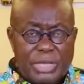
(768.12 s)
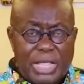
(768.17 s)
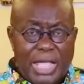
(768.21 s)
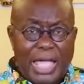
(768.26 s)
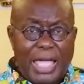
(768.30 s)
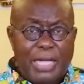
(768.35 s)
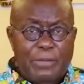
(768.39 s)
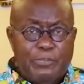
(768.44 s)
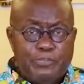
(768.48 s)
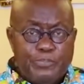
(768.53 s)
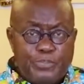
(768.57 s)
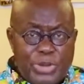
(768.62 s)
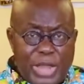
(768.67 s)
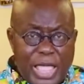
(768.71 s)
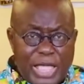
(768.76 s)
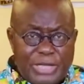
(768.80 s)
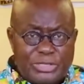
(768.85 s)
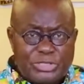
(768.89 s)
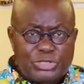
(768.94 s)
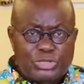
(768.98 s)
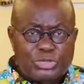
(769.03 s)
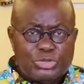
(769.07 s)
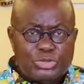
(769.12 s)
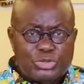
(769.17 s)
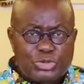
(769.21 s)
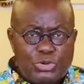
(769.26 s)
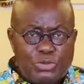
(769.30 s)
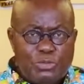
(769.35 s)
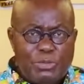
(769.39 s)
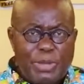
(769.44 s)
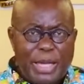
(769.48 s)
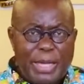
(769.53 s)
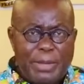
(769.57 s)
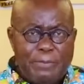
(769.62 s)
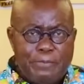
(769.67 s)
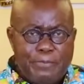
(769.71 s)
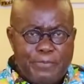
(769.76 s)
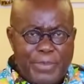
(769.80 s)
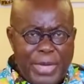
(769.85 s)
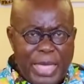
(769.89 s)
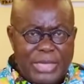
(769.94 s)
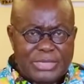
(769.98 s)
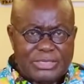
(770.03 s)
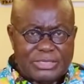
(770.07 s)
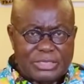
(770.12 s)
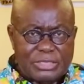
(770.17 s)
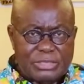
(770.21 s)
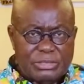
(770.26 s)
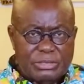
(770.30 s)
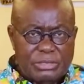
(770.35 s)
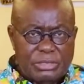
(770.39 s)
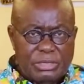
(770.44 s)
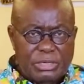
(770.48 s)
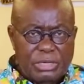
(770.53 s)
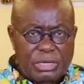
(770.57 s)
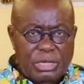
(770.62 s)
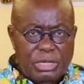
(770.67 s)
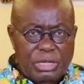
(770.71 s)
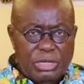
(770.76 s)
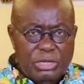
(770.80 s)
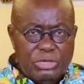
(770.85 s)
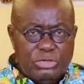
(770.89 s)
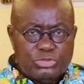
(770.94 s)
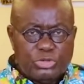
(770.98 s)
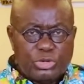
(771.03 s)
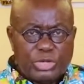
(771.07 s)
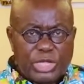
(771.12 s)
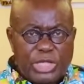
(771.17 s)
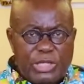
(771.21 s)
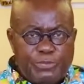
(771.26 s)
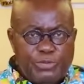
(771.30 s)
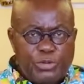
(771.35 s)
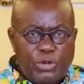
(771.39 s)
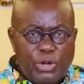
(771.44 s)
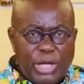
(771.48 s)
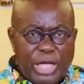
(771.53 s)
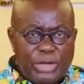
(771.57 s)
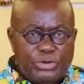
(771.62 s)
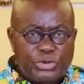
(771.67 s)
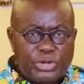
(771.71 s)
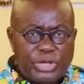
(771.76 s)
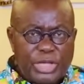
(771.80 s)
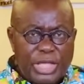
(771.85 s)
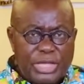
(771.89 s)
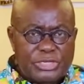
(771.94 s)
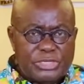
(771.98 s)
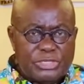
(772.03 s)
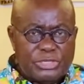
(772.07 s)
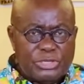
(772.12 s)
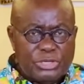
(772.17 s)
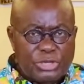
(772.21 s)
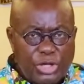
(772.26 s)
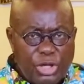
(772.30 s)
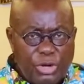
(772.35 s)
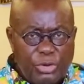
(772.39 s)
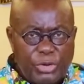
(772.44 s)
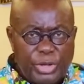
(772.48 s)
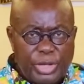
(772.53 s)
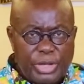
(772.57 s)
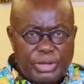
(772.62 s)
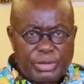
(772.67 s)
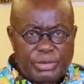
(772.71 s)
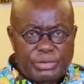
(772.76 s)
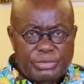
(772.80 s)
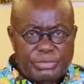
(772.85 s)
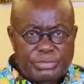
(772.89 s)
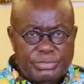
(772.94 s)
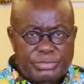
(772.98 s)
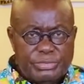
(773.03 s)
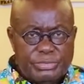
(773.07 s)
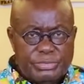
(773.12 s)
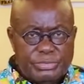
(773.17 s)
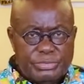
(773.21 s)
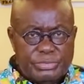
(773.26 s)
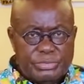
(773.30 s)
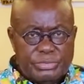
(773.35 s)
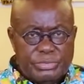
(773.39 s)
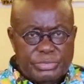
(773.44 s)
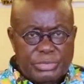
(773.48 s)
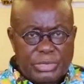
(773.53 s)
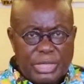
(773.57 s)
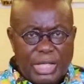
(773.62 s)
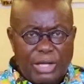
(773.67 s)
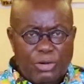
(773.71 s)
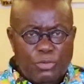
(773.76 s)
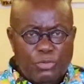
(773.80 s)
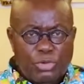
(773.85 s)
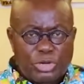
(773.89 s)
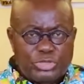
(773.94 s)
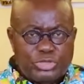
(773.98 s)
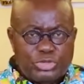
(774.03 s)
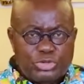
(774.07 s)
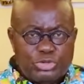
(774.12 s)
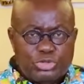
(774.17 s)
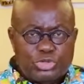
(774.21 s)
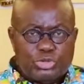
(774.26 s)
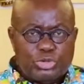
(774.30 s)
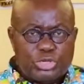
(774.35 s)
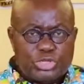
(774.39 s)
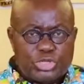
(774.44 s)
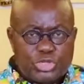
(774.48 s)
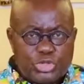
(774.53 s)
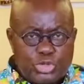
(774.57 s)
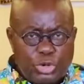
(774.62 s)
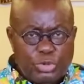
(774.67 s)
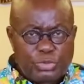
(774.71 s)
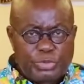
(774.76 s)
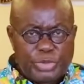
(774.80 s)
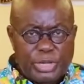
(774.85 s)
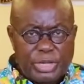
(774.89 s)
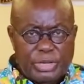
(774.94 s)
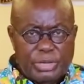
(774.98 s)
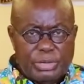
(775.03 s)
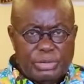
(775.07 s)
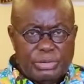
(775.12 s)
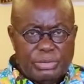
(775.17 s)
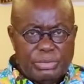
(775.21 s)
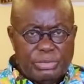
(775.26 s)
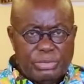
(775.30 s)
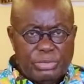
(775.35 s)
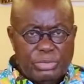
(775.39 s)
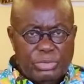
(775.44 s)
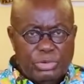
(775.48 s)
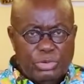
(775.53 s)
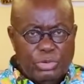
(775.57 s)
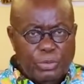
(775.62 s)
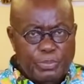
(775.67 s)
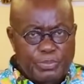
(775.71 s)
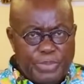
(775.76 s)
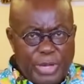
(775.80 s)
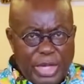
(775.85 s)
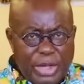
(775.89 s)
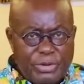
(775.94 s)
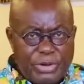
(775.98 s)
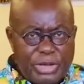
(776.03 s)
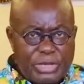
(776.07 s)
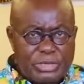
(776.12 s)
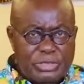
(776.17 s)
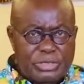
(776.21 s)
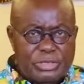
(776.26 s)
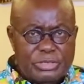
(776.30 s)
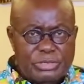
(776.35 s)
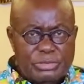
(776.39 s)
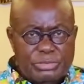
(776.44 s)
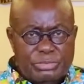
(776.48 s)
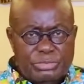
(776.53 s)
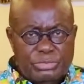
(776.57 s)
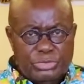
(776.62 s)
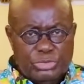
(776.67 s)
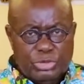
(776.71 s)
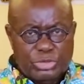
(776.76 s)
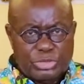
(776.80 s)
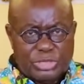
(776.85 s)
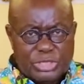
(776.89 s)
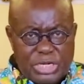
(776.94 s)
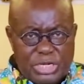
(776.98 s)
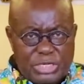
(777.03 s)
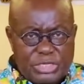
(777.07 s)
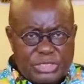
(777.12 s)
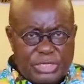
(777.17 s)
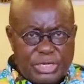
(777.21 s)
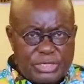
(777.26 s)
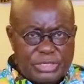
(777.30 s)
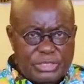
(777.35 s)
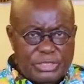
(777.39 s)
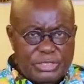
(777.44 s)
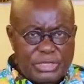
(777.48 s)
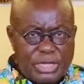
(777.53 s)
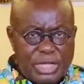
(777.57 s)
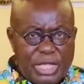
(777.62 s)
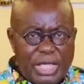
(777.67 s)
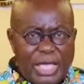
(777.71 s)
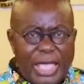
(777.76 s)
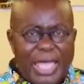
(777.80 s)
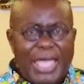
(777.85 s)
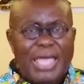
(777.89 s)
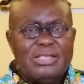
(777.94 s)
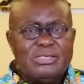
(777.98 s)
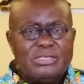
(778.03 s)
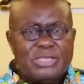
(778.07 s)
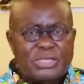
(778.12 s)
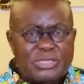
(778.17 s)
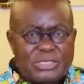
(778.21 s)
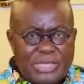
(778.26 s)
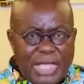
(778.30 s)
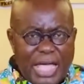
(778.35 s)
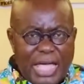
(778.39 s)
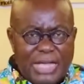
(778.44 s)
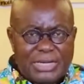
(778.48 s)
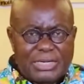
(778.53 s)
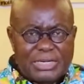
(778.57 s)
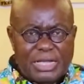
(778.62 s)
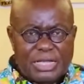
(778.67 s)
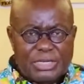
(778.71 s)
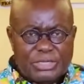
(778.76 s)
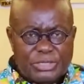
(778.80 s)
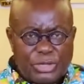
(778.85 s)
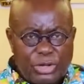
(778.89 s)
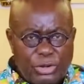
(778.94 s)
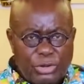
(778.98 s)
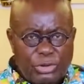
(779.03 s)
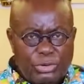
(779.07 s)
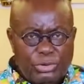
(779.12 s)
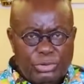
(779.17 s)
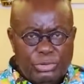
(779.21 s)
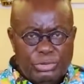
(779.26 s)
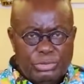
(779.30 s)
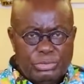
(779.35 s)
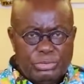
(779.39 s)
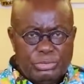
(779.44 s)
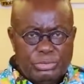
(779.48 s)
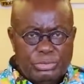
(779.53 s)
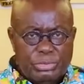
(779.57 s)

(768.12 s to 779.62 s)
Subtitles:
I pledge to do my best to keep your education going. I want you to assure me, your parents, your teachers, and society as a whole,